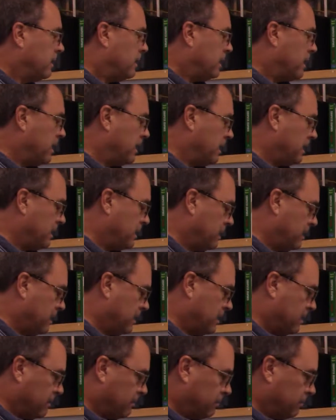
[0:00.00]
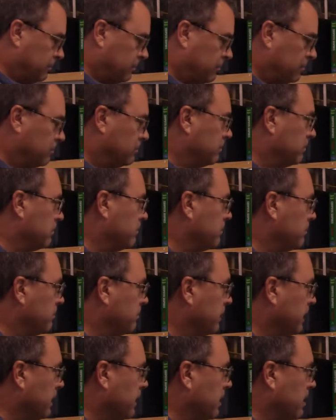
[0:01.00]
And
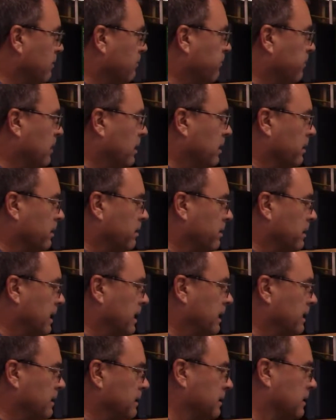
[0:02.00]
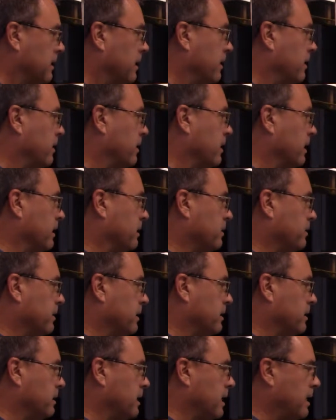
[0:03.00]
you know, for all you guys in other
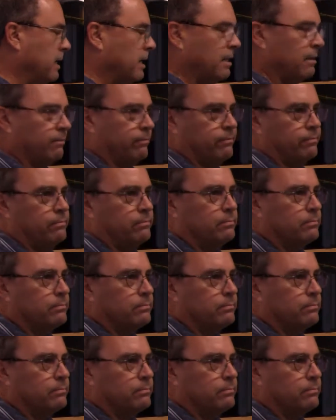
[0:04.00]
countries that have